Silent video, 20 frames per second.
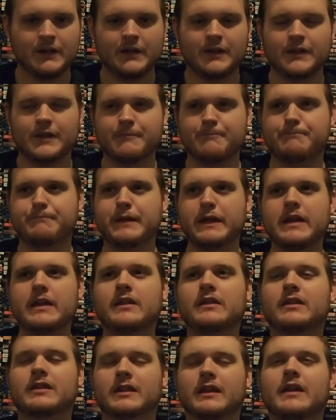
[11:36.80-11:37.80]
The big
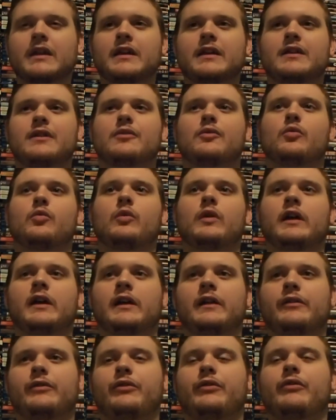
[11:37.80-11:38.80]
thing
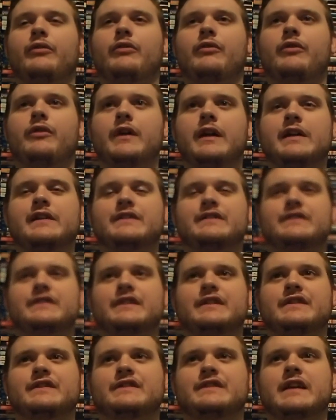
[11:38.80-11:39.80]
with this
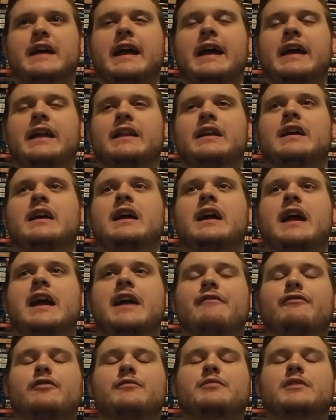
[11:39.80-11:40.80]
is that
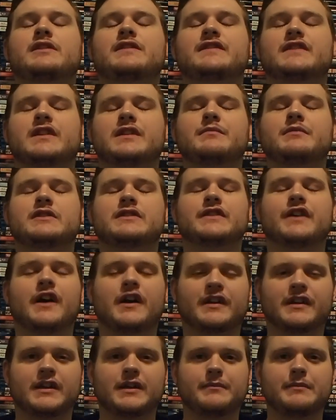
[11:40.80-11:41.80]
everybody's going to be
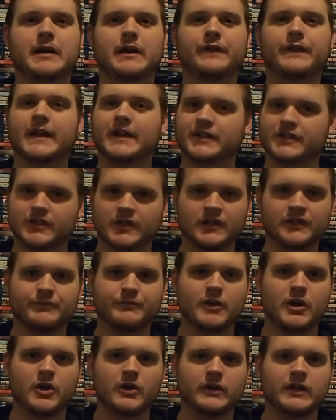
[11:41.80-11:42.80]
talking about that Darth
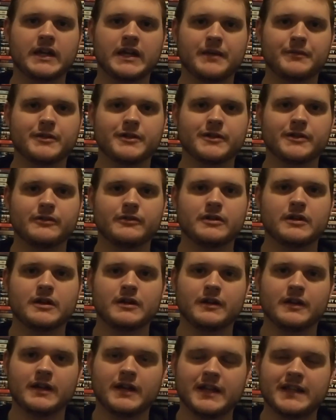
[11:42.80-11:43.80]
Maul cameo.
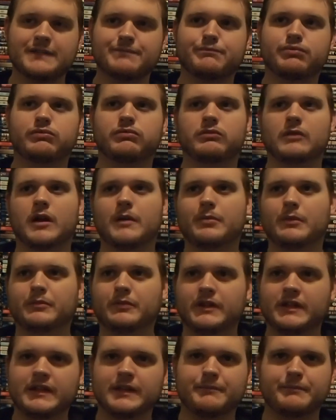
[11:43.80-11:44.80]
It's
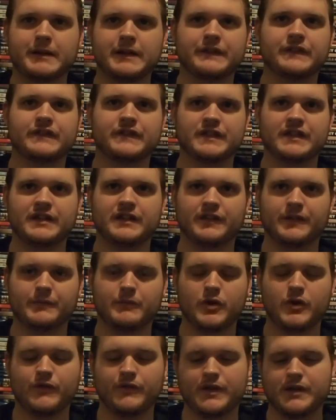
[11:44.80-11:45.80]
probably the best scene in the
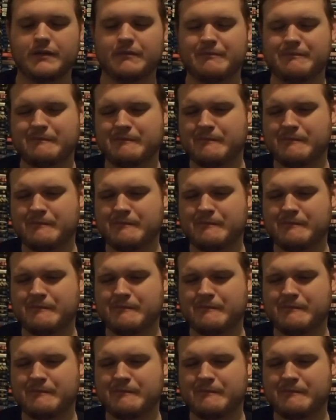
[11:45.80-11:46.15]
movie.